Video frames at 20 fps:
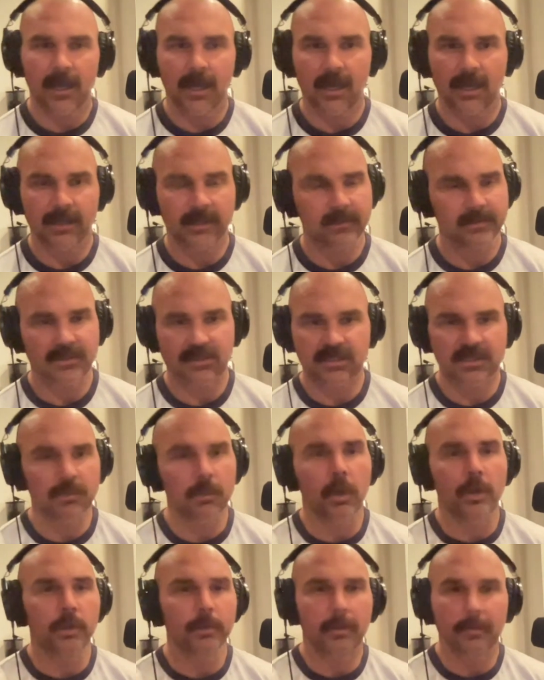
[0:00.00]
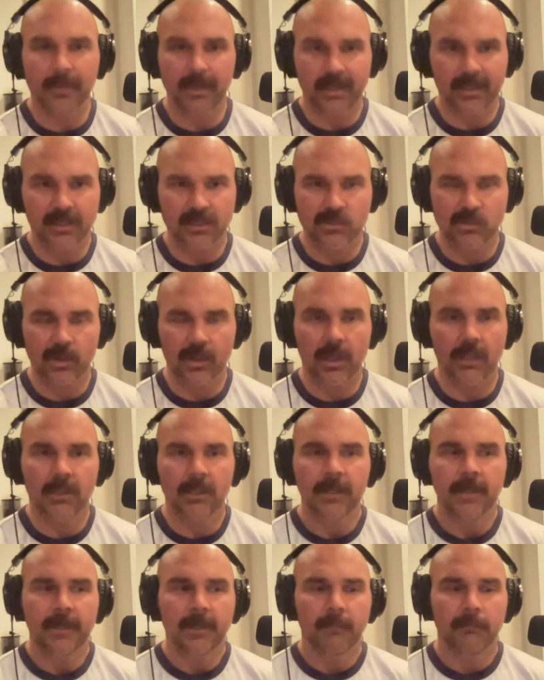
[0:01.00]
He's a smart human being as well.
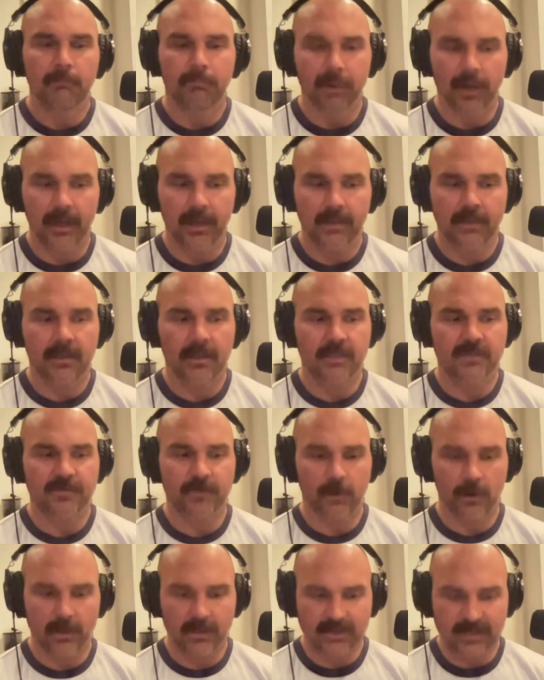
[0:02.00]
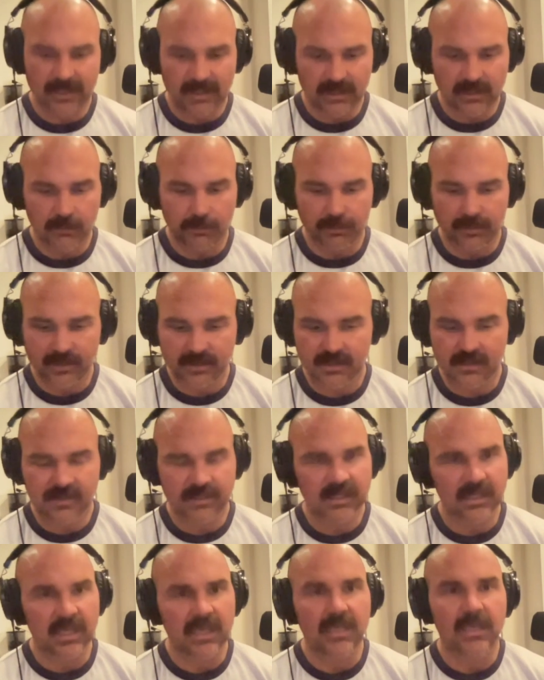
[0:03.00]
But as far as in the
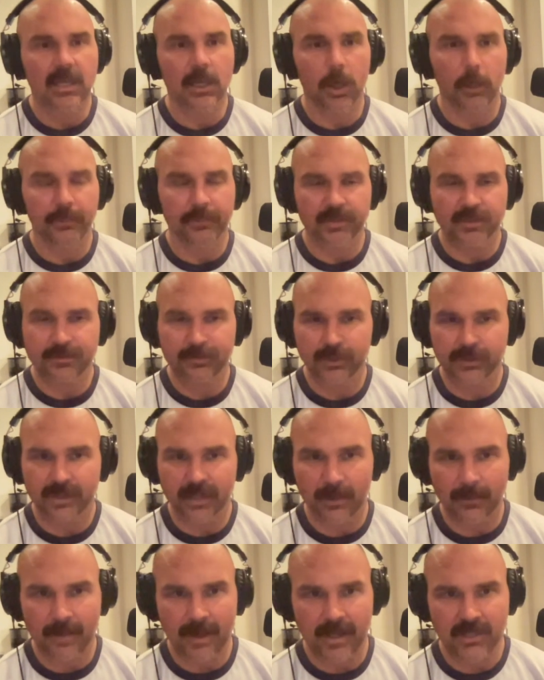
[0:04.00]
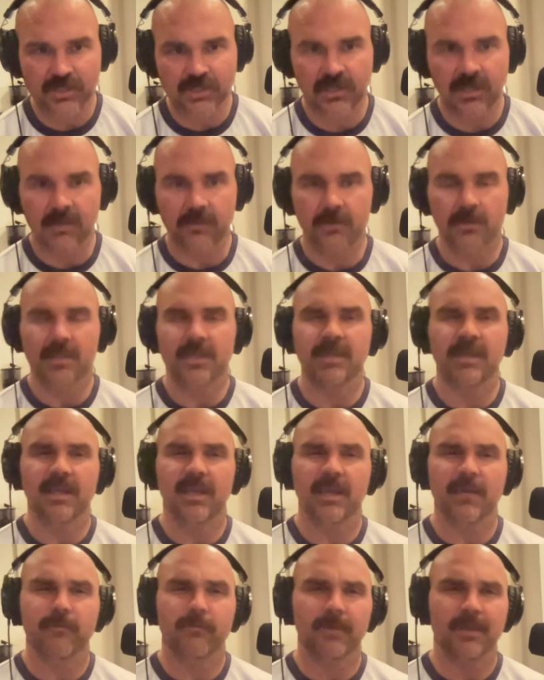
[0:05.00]
business, he helped us put that match together. He
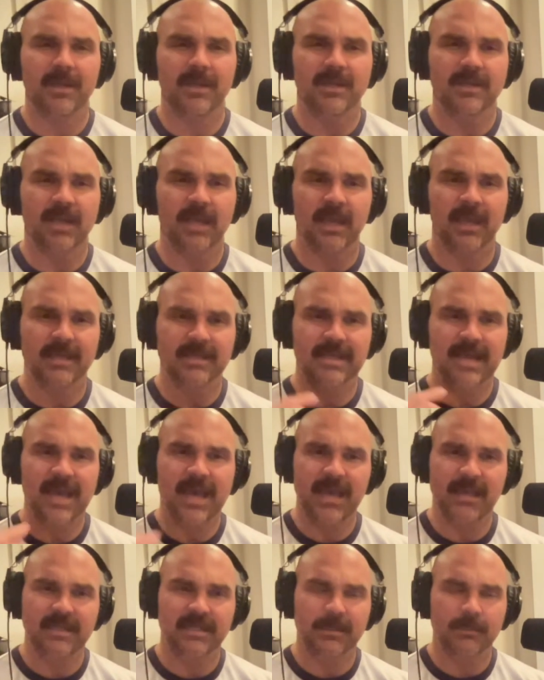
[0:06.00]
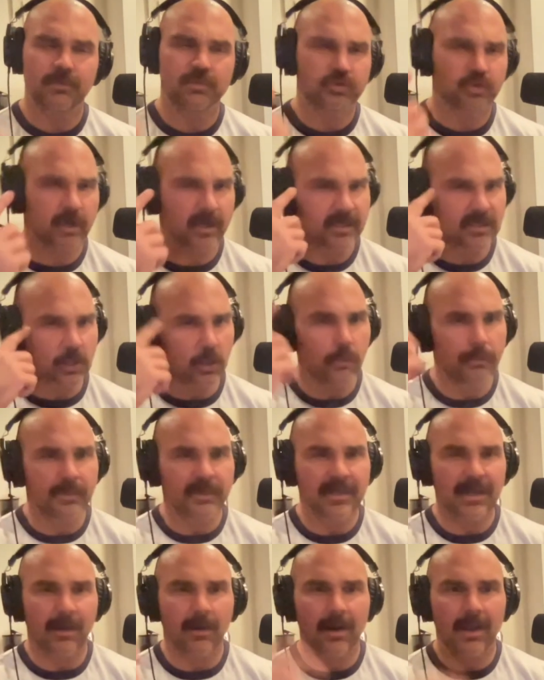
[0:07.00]
gave me and Dan tag team tricks,
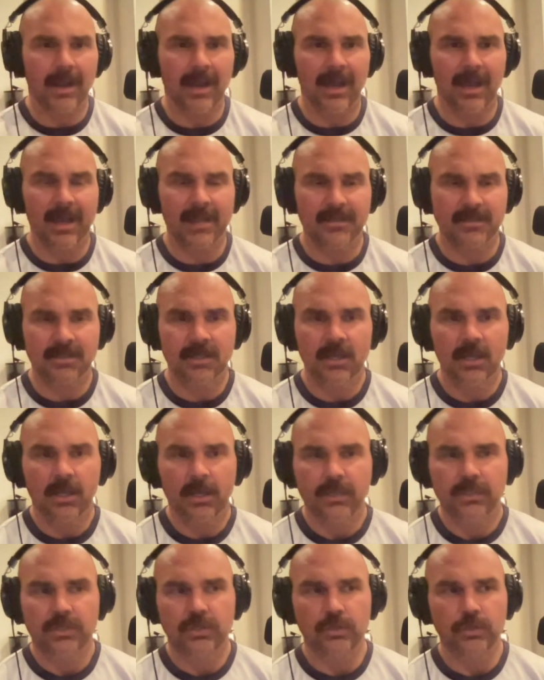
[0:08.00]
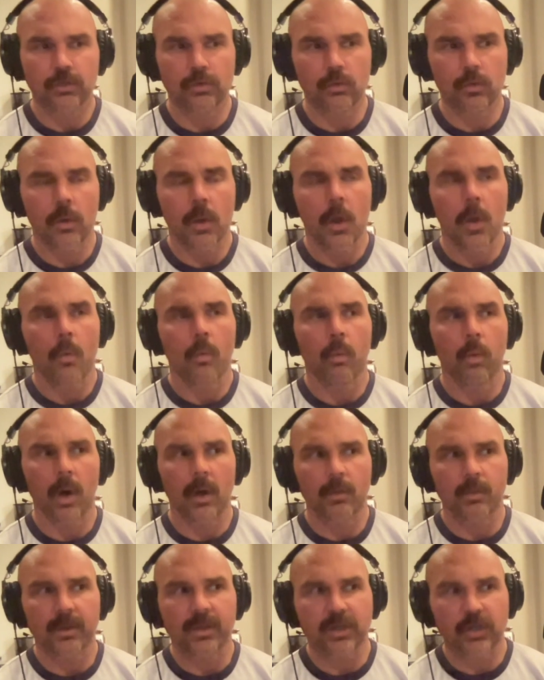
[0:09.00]
opened our eyes to
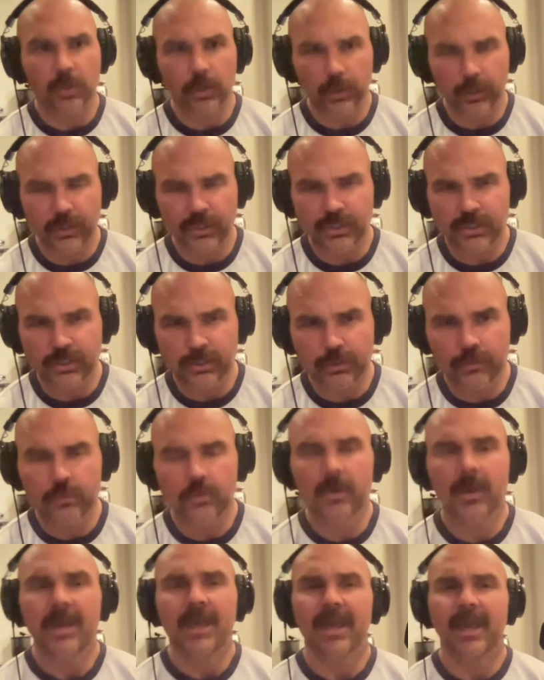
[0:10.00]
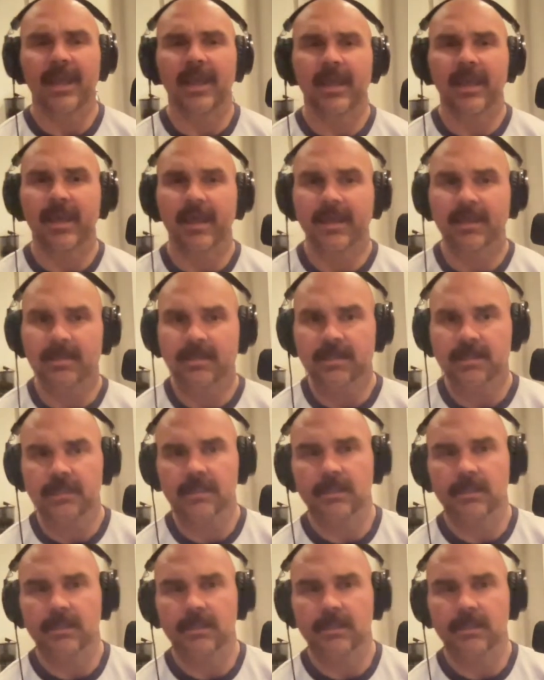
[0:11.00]
what we could do and